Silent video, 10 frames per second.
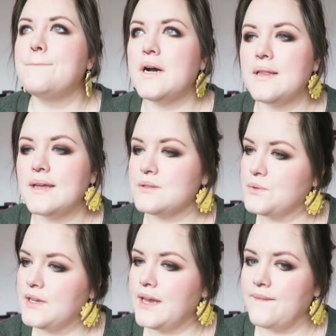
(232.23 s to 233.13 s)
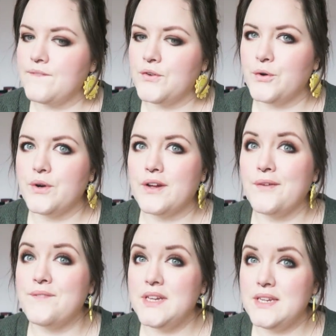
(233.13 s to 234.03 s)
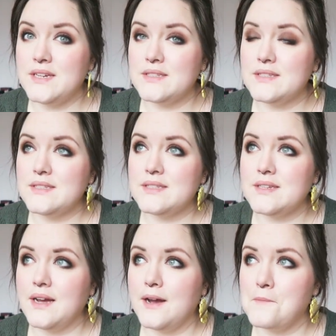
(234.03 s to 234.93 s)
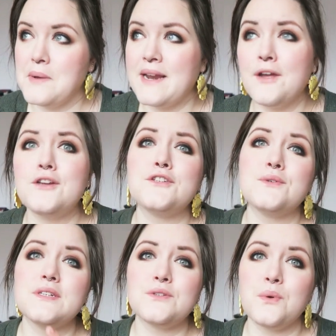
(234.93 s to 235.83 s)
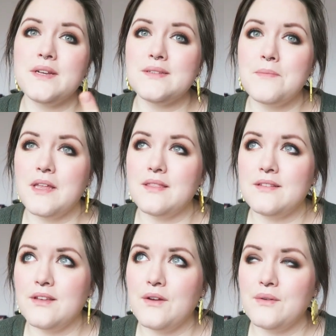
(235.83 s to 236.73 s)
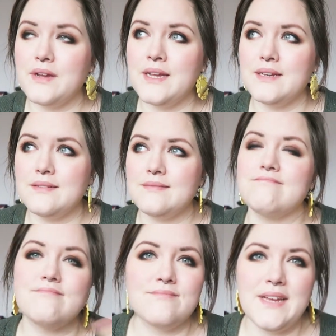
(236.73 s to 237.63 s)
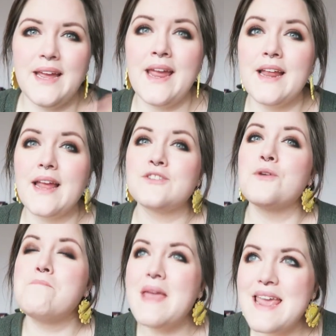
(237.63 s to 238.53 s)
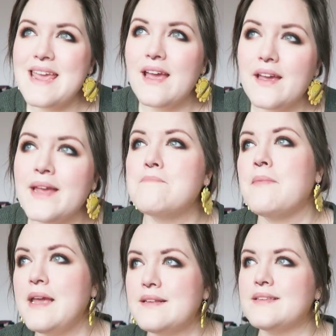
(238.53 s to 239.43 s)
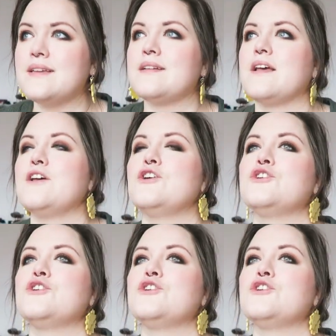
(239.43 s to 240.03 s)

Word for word: But that's what you get for convenience. Um, and I only do it twice a month, so it, to me, it makes it